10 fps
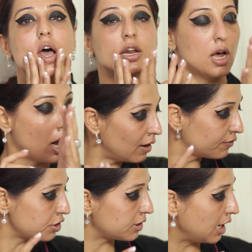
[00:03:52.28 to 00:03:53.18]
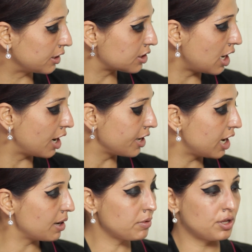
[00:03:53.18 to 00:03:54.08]
And after that, I
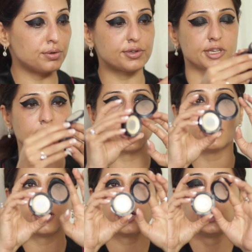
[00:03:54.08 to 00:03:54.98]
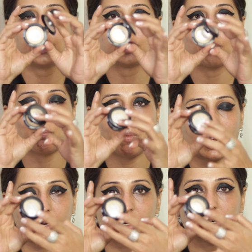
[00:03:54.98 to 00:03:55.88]
am using the
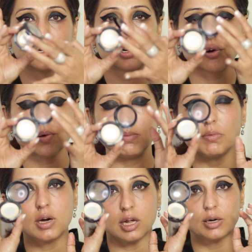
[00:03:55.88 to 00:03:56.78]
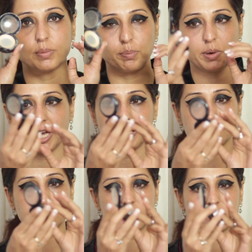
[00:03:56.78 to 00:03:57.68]
MAC cream color
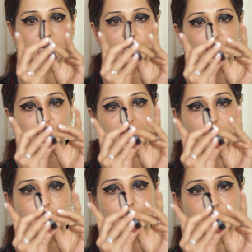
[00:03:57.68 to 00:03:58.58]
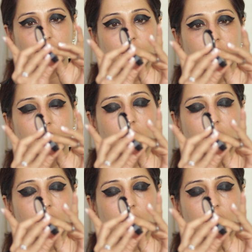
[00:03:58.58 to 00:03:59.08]
base in shade Pearl.